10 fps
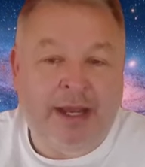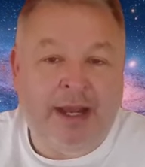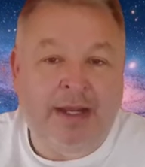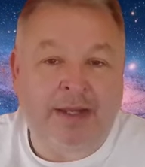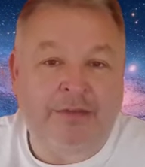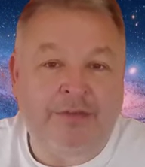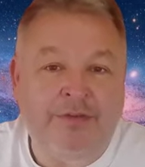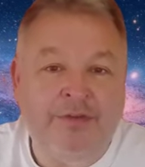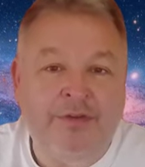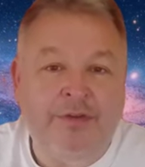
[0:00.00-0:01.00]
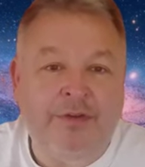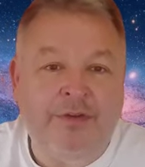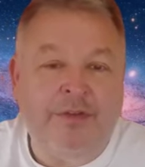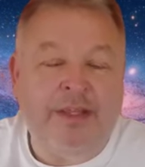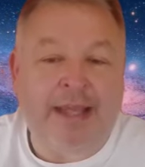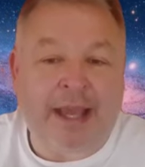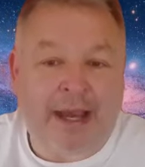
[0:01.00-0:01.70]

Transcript: And the